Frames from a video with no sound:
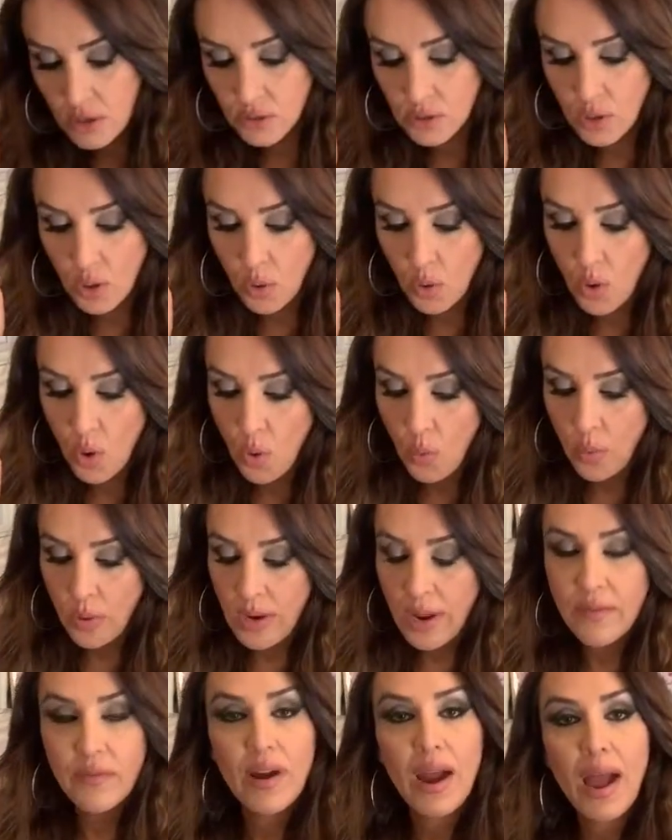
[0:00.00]
So
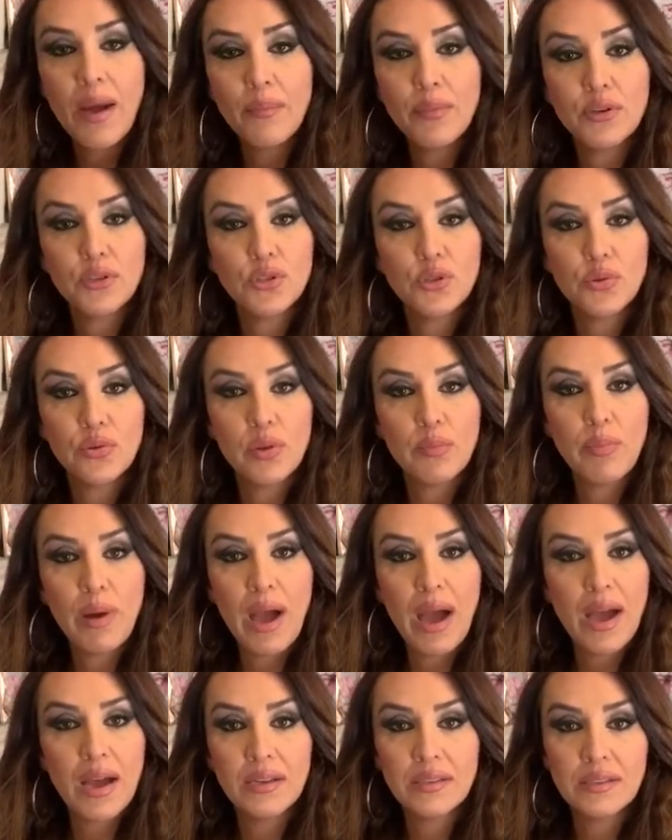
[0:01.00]
whatever happened to you in the
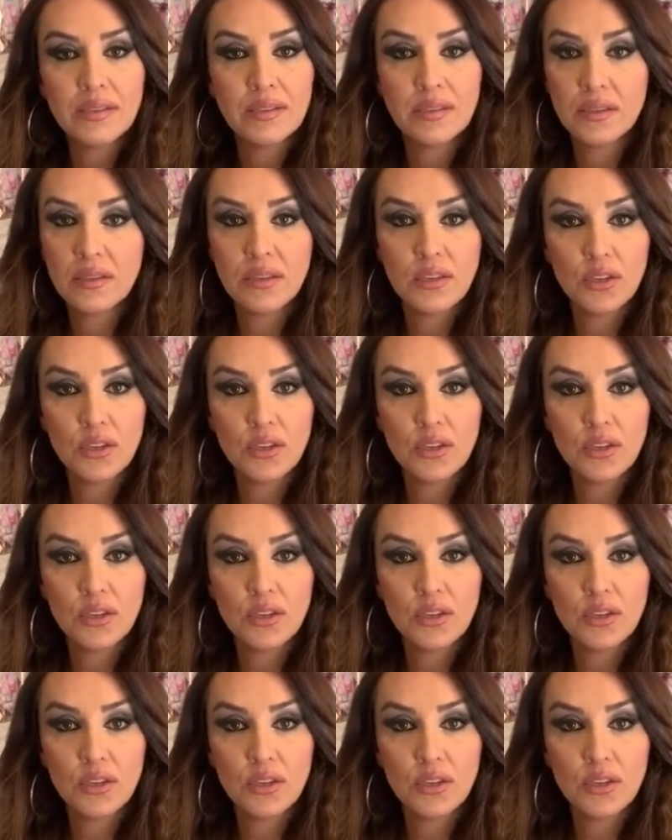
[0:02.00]
past,